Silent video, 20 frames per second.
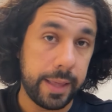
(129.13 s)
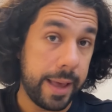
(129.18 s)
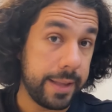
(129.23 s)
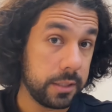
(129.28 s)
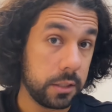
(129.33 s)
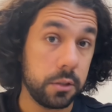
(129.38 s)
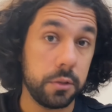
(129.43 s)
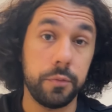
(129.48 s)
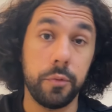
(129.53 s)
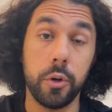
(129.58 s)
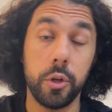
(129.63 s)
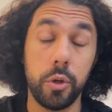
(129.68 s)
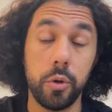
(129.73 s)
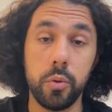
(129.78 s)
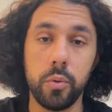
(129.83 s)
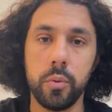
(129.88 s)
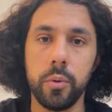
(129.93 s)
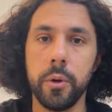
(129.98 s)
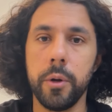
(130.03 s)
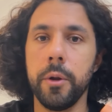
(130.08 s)
tasks for
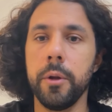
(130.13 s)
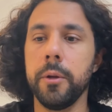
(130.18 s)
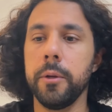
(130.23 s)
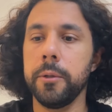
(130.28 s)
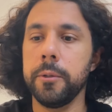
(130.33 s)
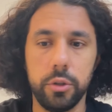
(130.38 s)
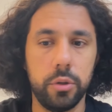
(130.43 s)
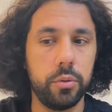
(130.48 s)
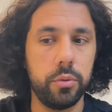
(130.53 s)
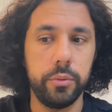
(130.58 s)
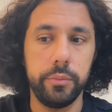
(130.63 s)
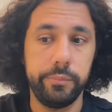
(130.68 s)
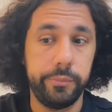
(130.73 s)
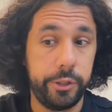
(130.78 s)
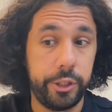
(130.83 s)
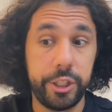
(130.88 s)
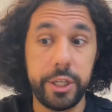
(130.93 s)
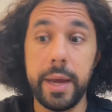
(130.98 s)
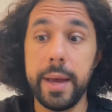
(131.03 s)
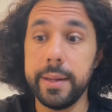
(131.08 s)
you. So in
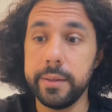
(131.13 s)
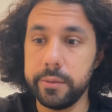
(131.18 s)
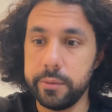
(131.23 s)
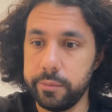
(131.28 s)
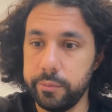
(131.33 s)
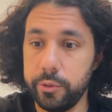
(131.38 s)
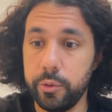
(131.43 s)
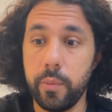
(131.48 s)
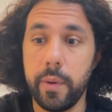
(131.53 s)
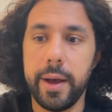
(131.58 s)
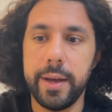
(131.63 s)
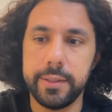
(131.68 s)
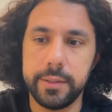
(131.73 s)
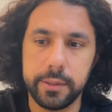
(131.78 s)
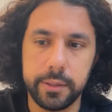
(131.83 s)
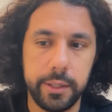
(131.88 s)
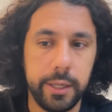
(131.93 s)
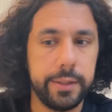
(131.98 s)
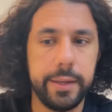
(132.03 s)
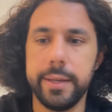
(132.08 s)
chat, you
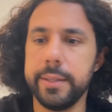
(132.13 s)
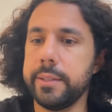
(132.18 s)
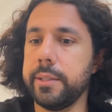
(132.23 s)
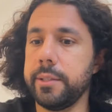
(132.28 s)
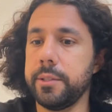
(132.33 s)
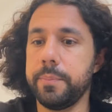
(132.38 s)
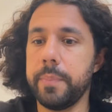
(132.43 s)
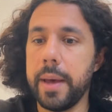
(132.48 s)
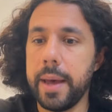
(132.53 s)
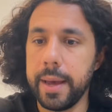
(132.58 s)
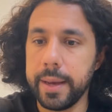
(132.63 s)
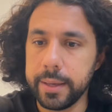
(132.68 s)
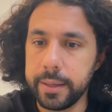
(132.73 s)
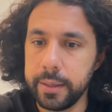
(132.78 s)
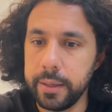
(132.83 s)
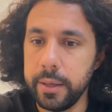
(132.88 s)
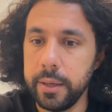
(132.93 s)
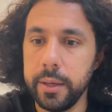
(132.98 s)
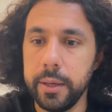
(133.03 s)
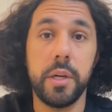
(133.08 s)
ask, it answers
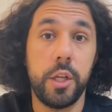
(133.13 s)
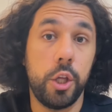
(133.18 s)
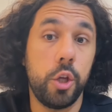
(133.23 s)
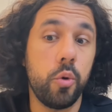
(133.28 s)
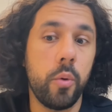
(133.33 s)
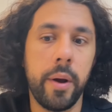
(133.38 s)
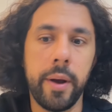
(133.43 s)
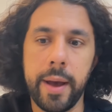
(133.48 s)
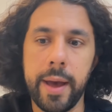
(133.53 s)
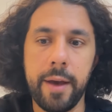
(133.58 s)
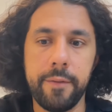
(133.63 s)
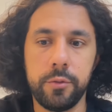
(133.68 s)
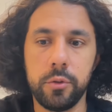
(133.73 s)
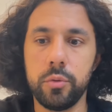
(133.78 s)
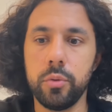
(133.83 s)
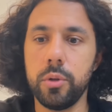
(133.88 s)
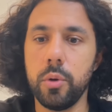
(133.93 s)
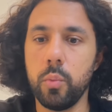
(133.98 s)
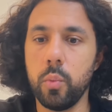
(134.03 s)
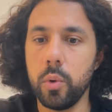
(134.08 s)
back, but you will have to
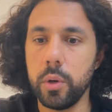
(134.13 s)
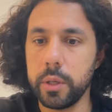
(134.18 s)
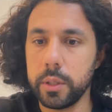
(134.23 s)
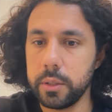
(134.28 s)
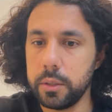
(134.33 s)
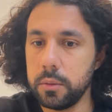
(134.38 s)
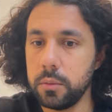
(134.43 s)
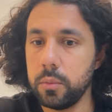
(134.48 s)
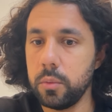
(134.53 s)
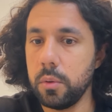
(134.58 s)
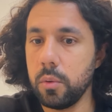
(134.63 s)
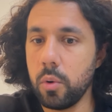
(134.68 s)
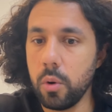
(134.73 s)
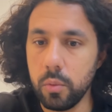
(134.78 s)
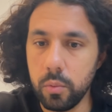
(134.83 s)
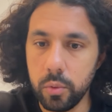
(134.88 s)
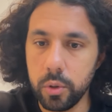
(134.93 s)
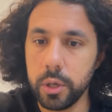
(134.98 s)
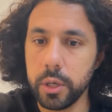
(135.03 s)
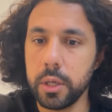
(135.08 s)
do the work.
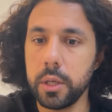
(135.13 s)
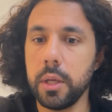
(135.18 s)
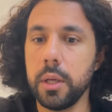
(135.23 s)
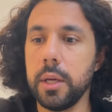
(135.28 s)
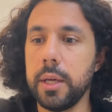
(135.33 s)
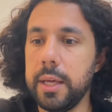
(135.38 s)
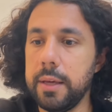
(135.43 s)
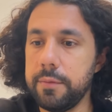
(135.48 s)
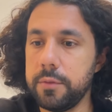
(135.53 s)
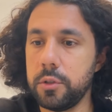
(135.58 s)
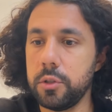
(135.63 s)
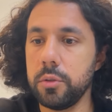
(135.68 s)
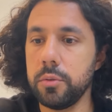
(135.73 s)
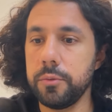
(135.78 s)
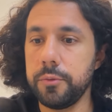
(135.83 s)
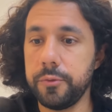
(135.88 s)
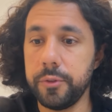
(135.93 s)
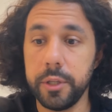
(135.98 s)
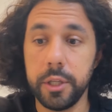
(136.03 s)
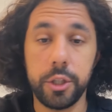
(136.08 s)
Cowork gives
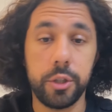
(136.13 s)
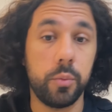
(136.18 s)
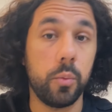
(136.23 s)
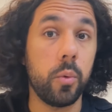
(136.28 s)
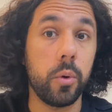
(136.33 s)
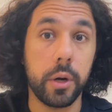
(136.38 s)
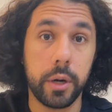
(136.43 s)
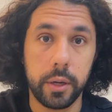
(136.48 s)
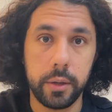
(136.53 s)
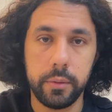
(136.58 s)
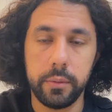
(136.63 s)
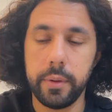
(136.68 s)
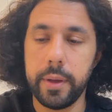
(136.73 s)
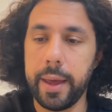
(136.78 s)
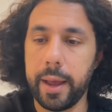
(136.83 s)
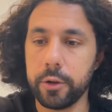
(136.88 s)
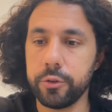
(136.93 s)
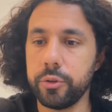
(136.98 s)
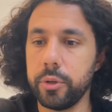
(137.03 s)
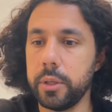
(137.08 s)
you finished work,
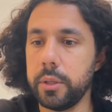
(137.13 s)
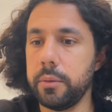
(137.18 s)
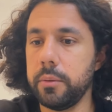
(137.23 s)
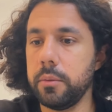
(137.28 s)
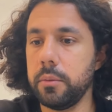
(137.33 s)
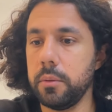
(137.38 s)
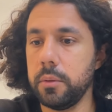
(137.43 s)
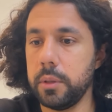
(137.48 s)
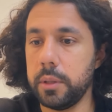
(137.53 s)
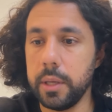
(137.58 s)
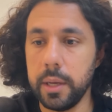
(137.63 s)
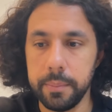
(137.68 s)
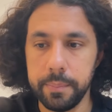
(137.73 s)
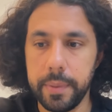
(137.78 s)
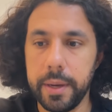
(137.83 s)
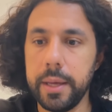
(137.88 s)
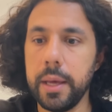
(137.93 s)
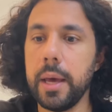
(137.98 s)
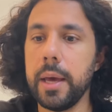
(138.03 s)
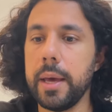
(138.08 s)
actually, done
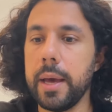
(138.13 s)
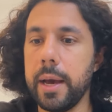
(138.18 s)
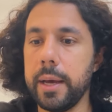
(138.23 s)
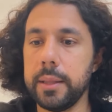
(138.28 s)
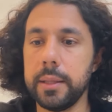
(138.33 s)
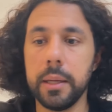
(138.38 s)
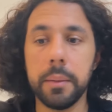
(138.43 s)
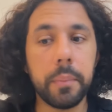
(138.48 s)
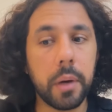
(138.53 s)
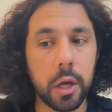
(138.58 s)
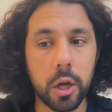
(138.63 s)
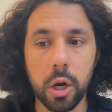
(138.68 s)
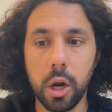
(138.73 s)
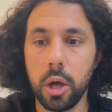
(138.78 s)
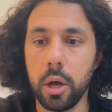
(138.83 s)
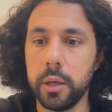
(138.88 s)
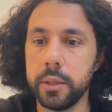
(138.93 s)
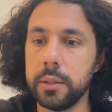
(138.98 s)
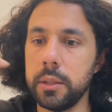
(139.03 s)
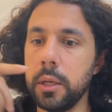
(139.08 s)
by AI, done by
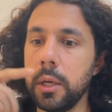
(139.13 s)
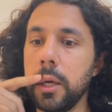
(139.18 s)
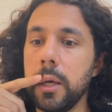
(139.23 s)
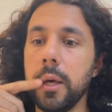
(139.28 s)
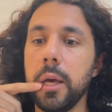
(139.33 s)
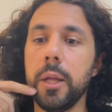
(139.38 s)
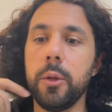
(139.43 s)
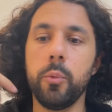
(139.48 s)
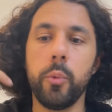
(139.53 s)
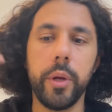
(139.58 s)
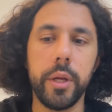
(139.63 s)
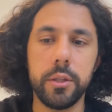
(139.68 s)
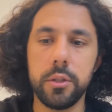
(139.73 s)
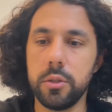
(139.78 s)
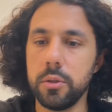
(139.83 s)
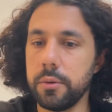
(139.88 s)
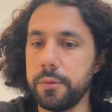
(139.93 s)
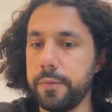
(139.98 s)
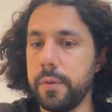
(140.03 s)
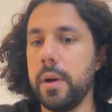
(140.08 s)
Claude. It
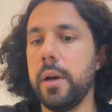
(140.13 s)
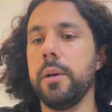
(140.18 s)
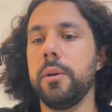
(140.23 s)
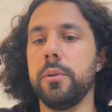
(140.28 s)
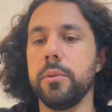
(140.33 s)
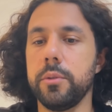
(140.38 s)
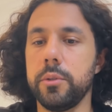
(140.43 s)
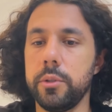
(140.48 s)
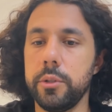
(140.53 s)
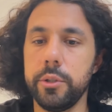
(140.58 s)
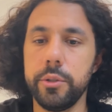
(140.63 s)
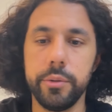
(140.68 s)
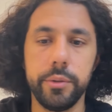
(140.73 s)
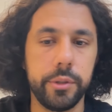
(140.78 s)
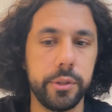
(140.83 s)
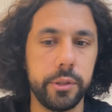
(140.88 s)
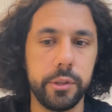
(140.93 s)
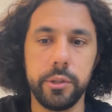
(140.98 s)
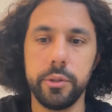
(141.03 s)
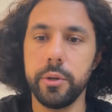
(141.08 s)
reads your files,
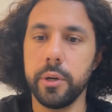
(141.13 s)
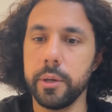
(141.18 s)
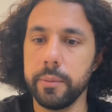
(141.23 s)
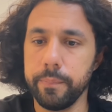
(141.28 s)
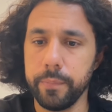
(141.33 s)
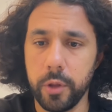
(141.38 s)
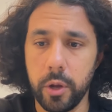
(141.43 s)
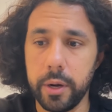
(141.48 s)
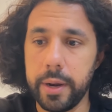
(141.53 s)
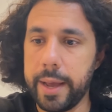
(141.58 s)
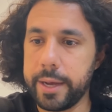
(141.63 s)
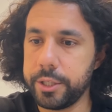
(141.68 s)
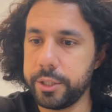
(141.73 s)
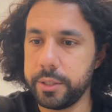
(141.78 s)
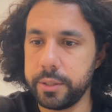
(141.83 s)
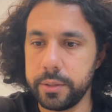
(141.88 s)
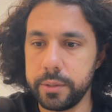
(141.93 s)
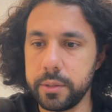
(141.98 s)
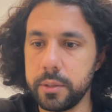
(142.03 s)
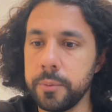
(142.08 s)
uses your
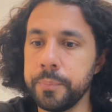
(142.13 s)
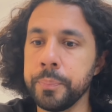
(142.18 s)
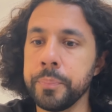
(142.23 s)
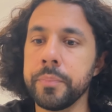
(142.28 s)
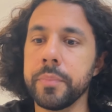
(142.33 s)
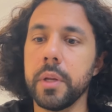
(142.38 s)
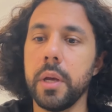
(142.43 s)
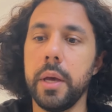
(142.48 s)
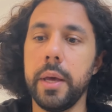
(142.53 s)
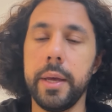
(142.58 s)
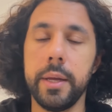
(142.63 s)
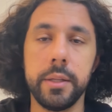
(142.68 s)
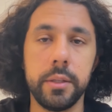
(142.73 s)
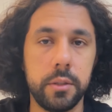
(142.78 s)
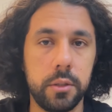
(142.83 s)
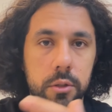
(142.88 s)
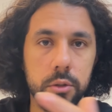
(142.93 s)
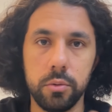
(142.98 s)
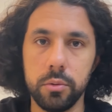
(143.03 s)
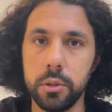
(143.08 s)
connections,
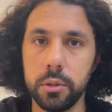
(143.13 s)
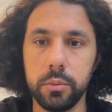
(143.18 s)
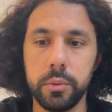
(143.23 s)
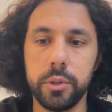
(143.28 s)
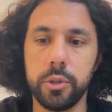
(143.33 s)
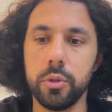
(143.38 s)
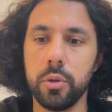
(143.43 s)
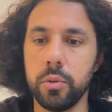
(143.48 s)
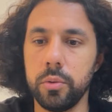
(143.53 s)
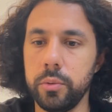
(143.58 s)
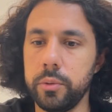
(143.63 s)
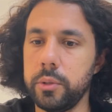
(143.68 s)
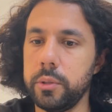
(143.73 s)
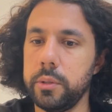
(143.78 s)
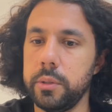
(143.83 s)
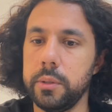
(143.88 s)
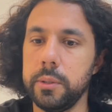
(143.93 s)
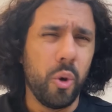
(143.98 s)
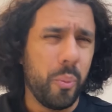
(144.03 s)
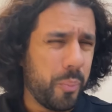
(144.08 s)
hands you the result.
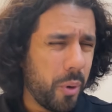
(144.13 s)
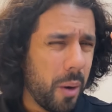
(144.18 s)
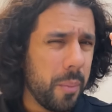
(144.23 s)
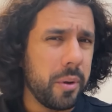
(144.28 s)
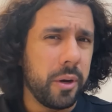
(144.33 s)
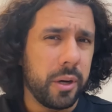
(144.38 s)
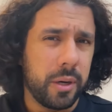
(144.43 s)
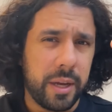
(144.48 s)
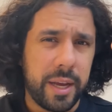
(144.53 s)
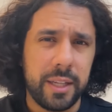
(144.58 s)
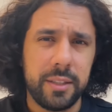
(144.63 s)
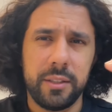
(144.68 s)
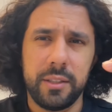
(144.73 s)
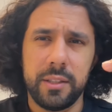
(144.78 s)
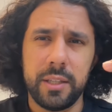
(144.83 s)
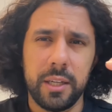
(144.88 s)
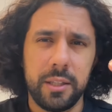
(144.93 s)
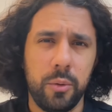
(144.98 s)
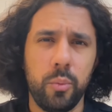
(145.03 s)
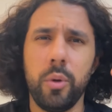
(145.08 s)
You're probably gonna get
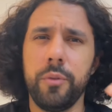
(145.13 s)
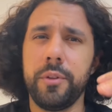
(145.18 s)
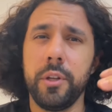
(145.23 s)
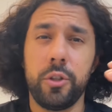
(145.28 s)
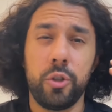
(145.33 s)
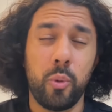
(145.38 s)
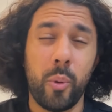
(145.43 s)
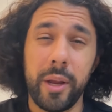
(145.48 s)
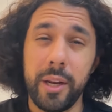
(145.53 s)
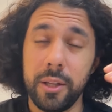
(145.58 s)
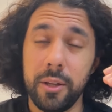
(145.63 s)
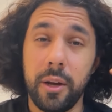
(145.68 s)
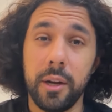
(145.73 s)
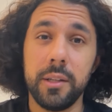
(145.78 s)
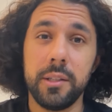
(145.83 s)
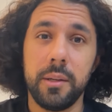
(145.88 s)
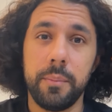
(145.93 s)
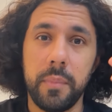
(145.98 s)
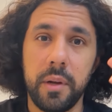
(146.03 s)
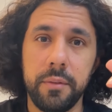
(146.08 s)
started with the
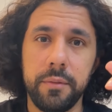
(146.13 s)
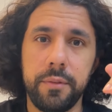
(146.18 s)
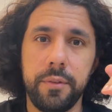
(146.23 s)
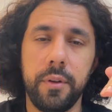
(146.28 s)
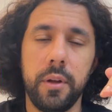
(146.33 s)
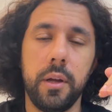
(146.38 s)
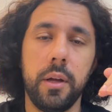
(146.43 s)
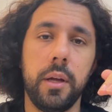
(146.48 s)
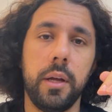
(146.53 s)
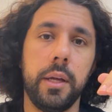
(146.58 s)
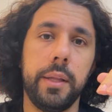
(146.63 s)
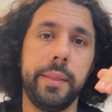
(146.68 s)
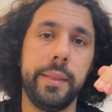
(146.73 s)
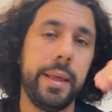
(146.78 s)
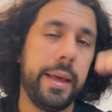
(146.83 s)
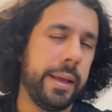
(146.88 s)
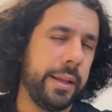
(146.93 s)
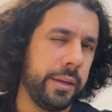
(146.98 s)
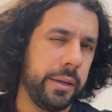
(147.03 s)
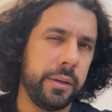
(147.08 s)
$20 a month, and
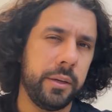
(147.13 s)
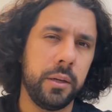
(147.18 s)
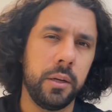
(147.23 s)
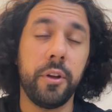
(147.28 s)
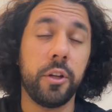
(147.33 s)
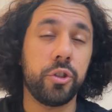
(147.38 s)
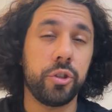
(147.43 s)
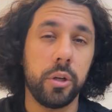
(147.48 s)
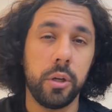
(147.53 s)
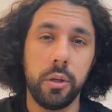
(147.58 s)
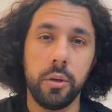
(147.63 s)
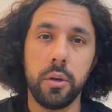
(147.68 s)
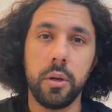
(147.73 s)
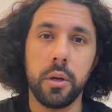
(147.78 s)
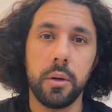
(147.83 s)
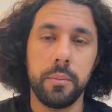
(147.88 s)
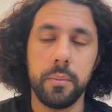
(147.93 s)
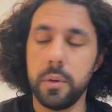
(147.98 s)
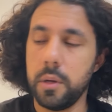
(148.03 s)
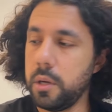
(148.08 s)
then eventually you're
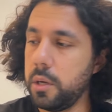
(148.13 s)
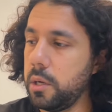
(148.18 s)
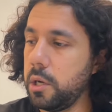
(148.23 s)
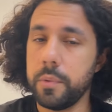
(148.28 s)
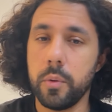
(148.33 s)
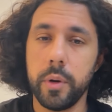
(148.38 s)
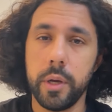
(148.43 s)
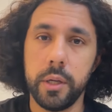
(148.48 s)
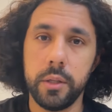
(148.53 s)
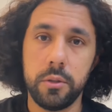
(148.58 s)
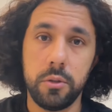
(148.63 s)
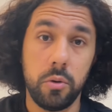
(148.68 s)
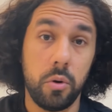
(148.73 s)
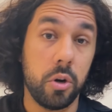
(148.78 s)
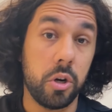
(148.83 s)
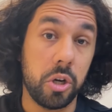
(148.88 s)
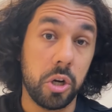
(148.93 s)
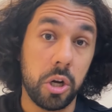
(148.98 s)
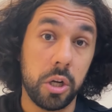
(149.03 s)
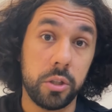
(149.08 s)
gonna upgrade
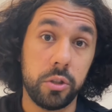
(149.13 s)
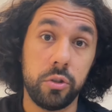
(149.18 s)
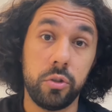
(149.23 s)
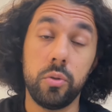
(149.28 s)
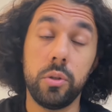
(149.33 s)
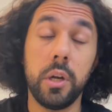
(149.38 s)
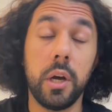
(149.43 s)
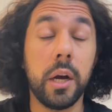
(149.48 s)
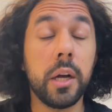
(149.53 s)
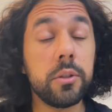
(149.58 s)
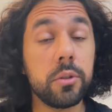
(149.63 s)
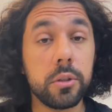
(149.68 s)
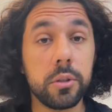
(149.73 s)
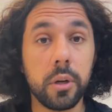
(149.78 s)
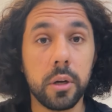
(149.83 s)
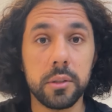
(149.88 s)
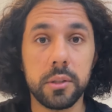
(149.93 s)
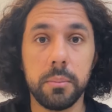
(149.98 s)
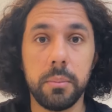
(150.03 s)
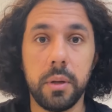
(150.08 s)
or not to the
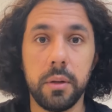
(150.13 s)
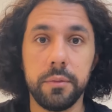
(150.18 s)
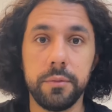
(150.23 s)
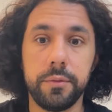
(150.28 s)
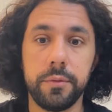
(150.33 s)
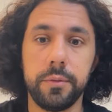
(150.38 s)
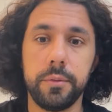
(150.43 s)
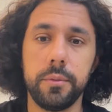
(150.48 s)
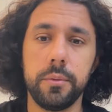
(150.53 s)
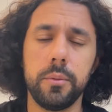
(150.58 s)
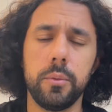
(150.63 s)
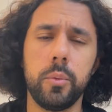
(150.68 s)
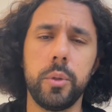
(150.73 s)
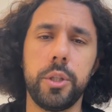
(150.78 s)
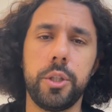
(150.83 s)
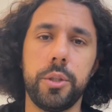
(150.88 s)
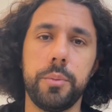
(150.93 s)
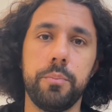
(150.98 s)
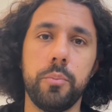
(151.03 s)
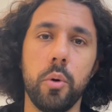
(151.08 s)
$100 a month,
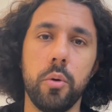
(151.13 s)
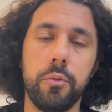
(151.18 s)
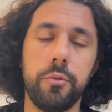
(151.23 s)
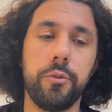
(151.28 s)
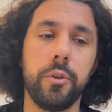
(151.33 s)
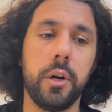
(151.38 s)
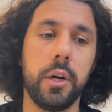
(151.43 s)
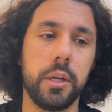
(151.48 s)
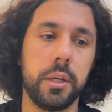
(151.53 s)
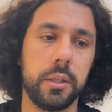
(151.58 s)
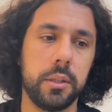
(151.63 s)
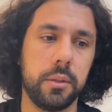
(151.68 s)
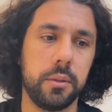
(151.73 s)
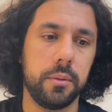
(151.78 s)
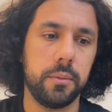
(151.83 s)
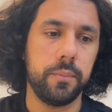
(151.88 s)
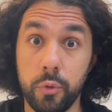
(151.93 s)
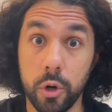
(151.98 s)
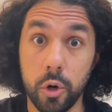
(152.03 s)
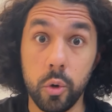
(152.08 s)
which both are,
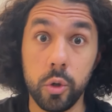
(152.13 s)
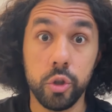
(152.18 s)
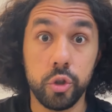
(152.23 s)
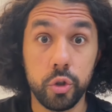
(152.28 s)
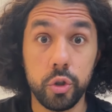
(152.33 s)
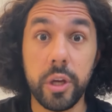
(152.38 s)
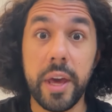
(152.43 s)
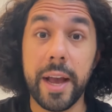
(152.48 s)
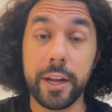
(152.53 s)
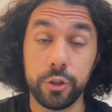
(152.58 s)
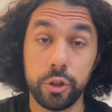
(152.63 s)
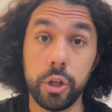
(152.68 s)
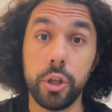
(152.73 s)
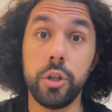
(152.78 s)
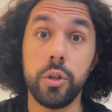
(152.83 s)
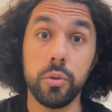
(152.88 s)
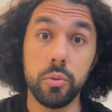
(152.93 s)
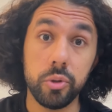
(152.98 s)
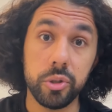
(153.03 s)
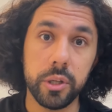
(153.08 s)
if you're going to actually
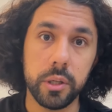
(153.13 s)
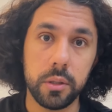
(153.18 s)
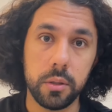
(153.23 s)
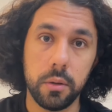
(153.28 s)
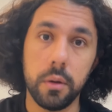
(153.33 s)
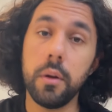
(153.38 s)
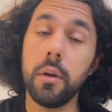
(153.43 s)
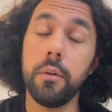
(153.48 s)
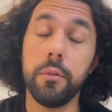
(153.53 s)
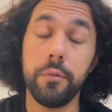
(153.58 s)
use it,